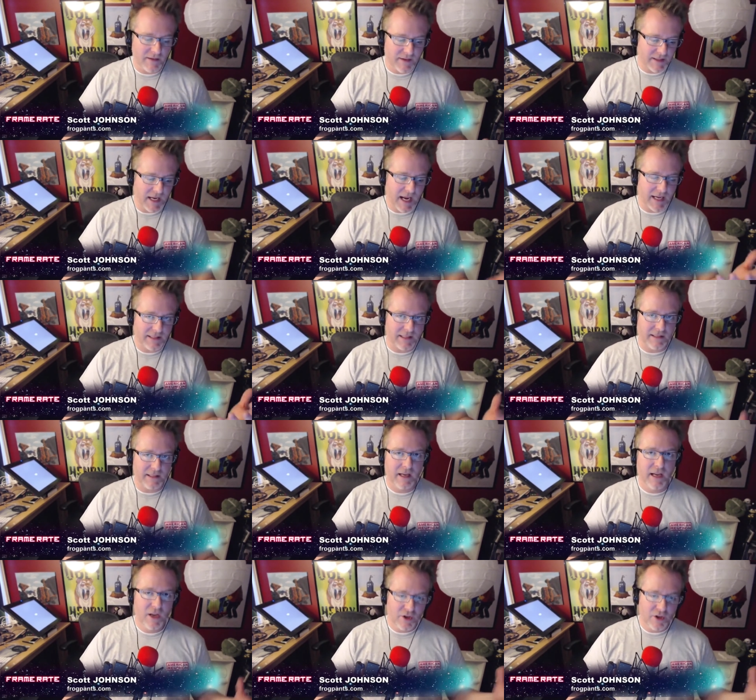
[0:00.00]
In this case, it's
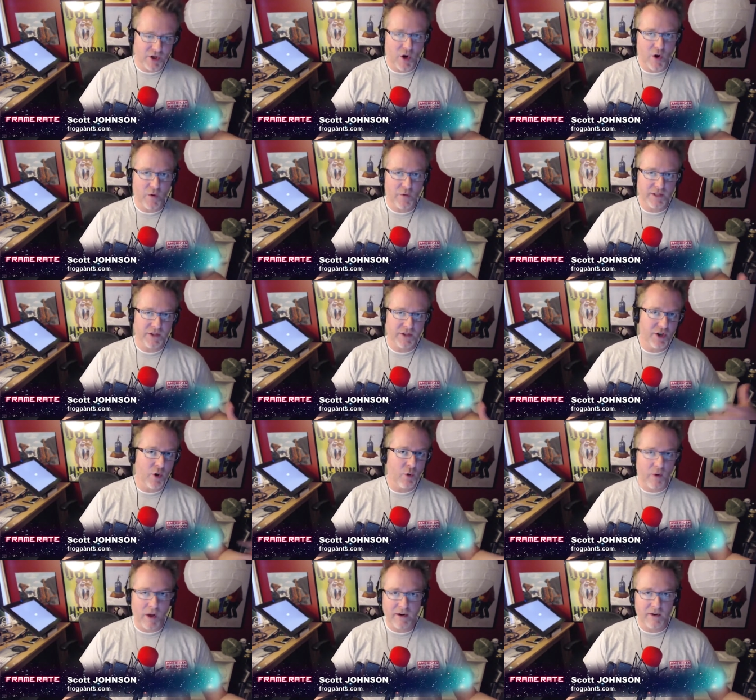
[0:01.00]
shows, it's
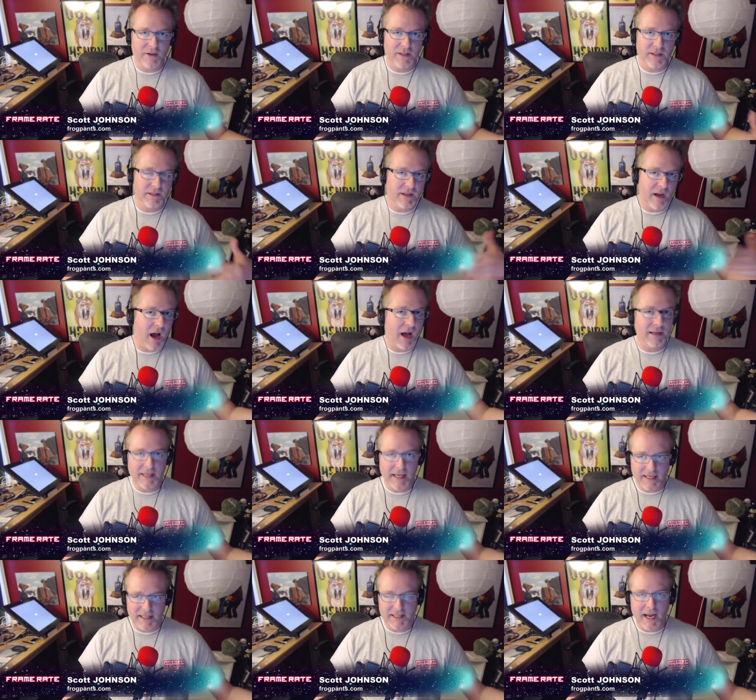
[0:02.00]
showrunners, it's
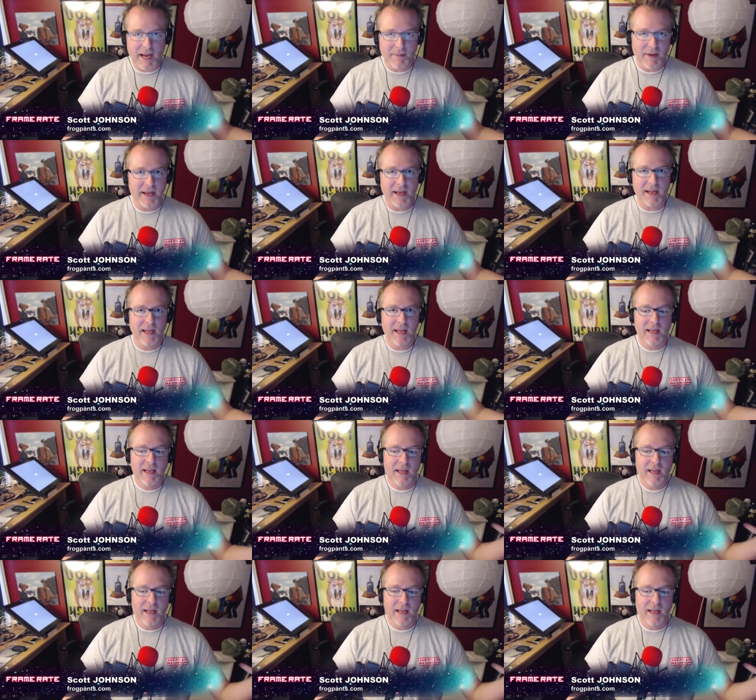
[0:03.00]
content, it's IP.